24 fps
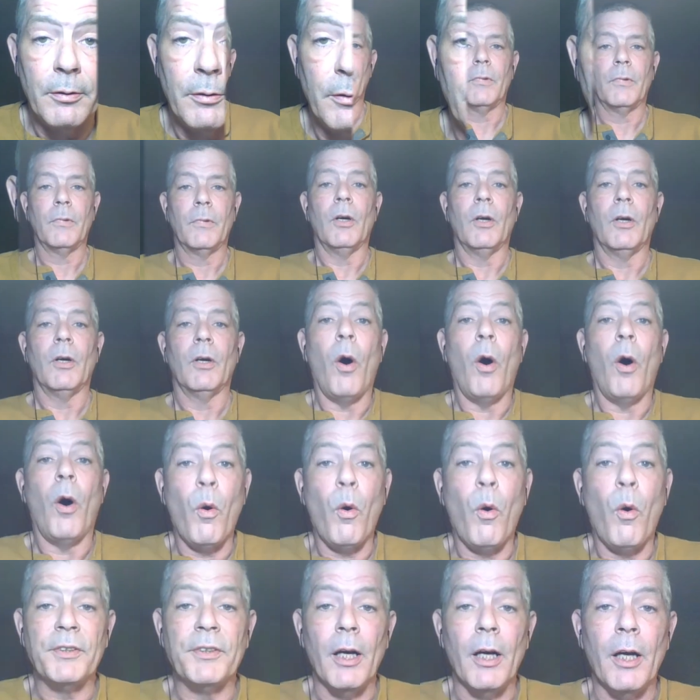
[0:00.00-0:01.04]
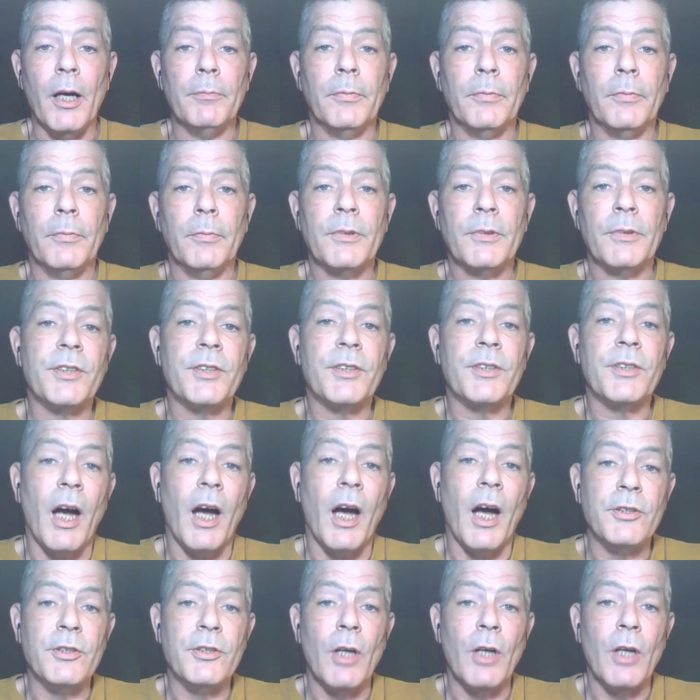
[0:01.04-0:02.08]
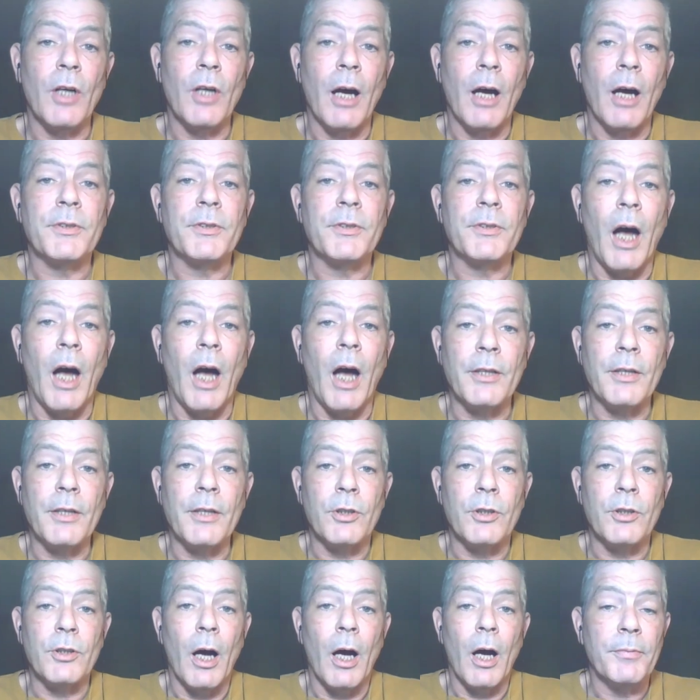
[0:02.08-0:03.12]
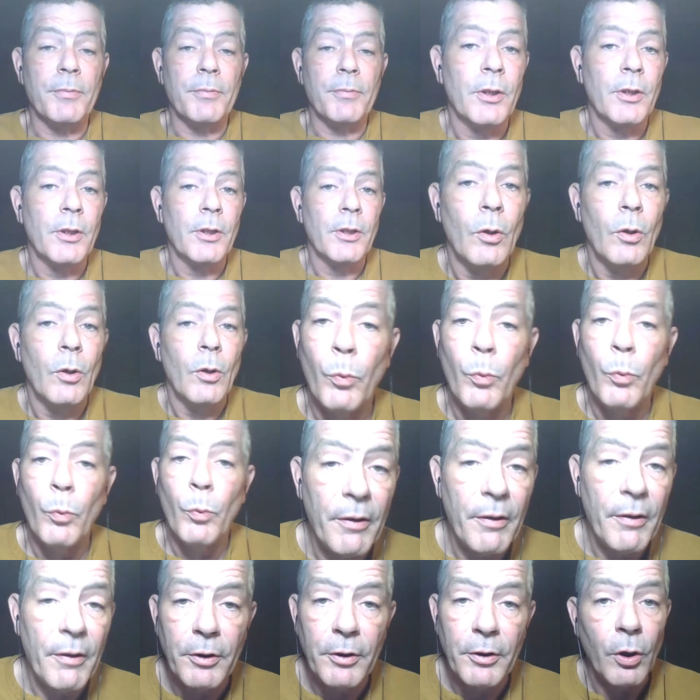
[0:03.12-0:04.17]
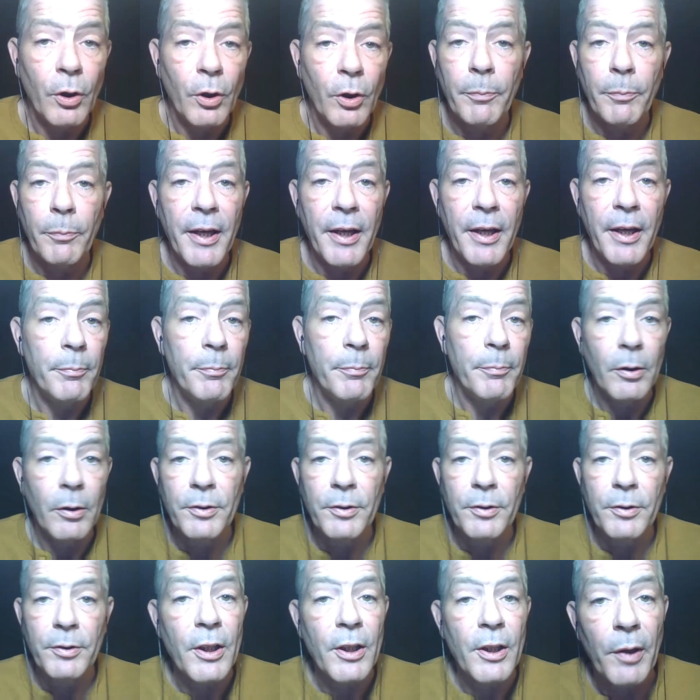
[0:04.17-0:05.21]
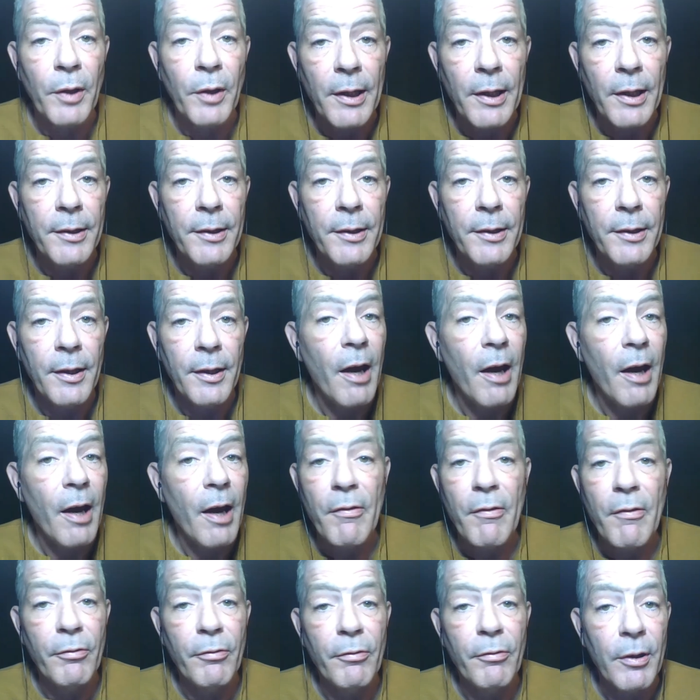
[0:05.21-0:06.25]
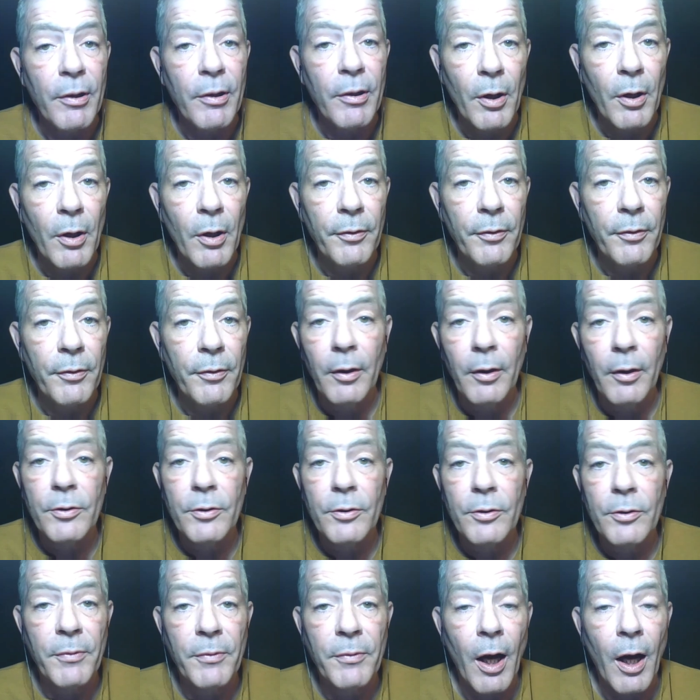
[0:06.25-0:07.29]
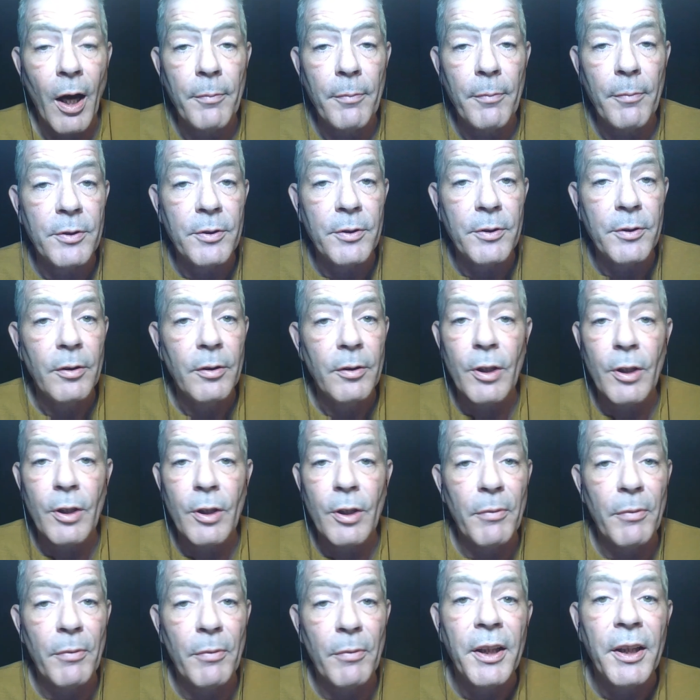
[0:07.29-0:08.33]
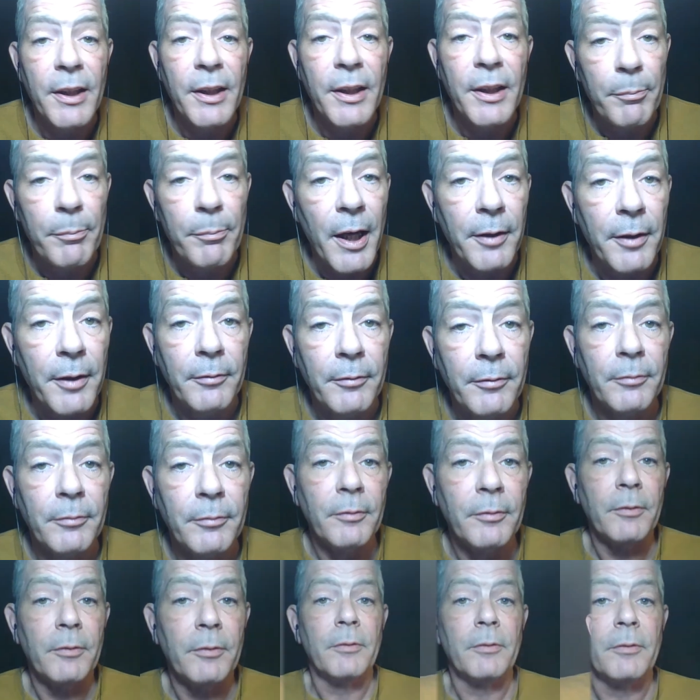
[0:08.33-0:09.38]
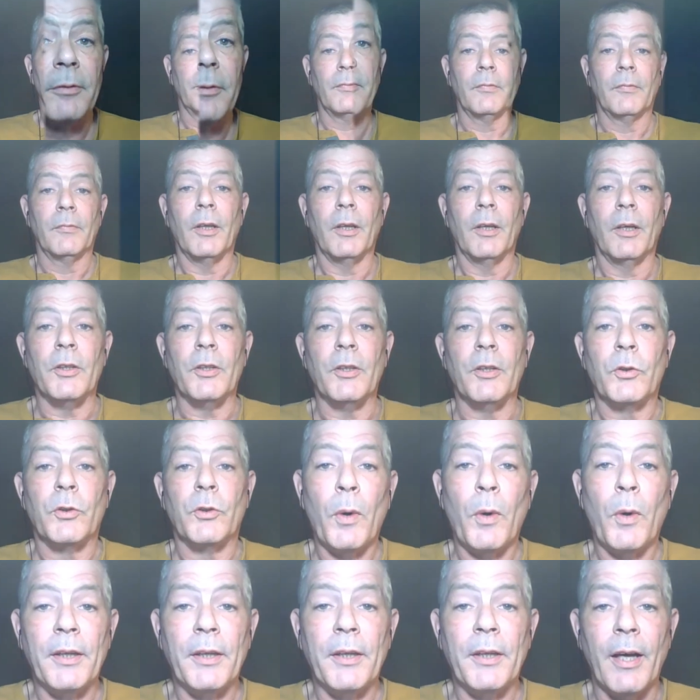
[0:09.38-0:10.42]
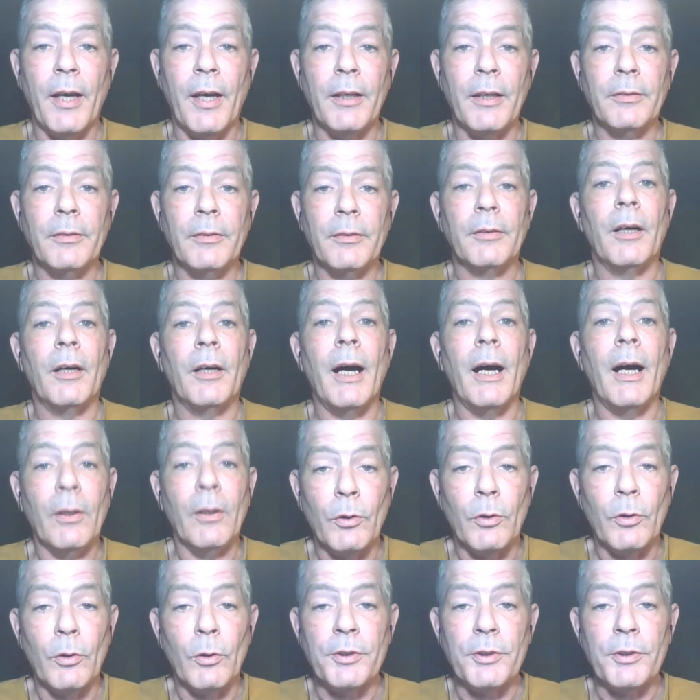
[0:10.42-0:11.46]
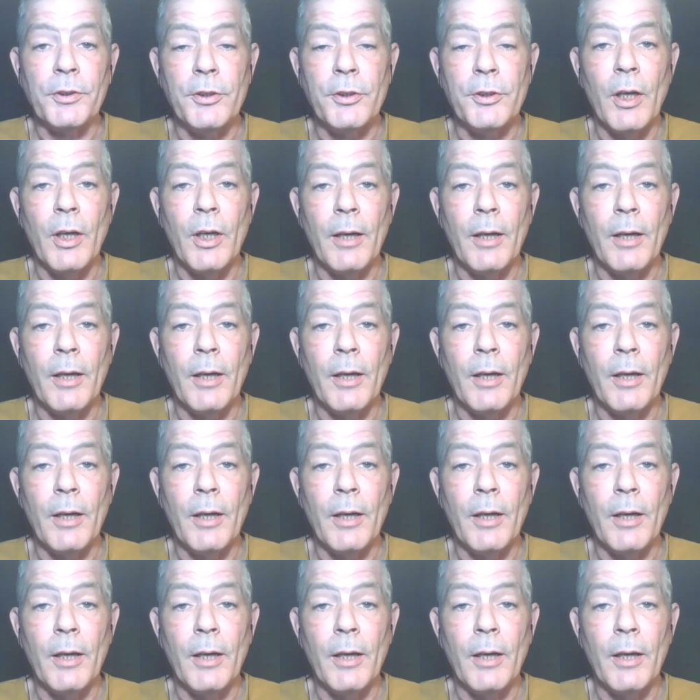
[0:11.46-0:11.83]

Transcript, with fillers: Overtime, side jobs, odd jobs, whatever it took to pay the bills, that's what I did every month. Sometimes somebody didn't get paid. In twenty ten, I lost a job.